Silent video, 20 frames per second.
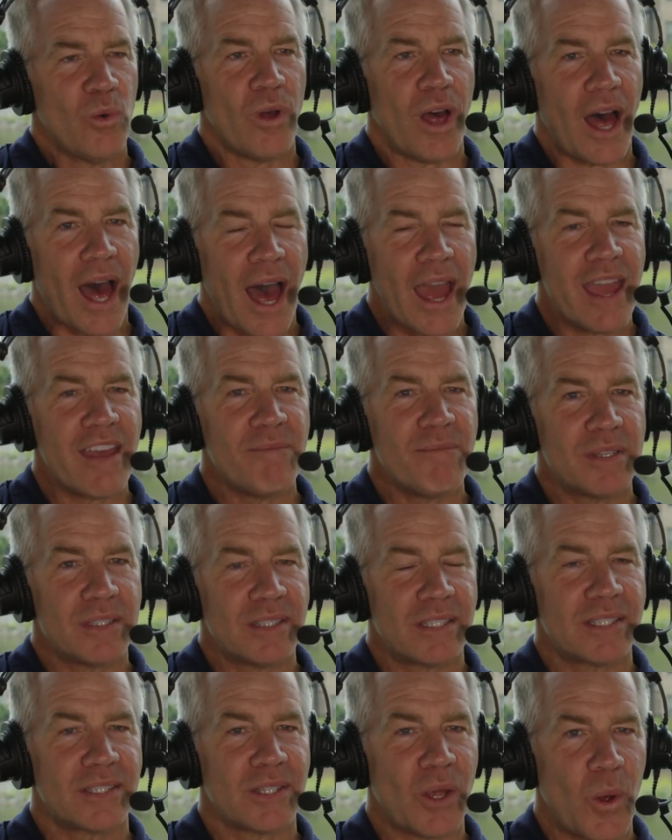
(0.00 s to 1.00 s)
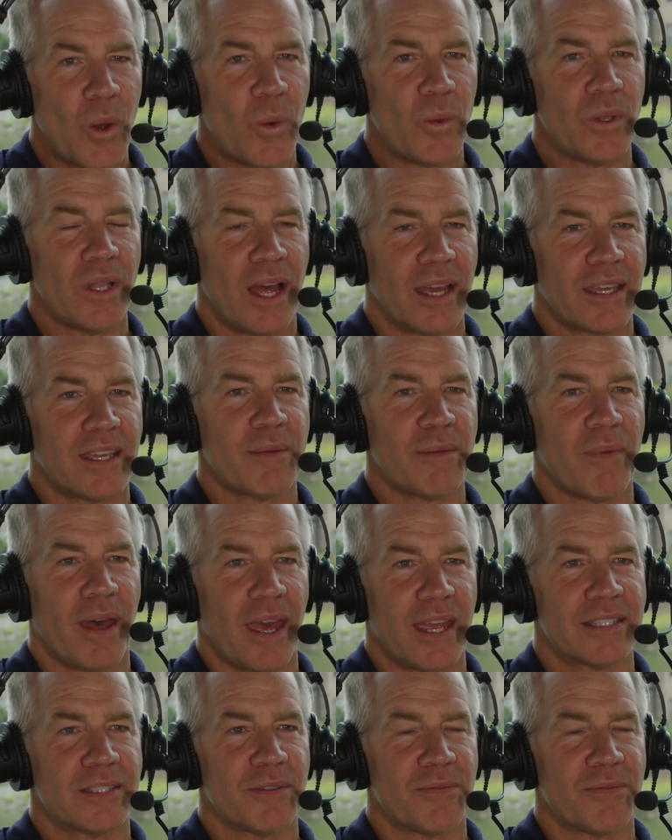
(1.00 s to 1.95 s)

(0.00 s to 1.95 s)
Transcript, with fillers: Well, I have been so lucky, Mike,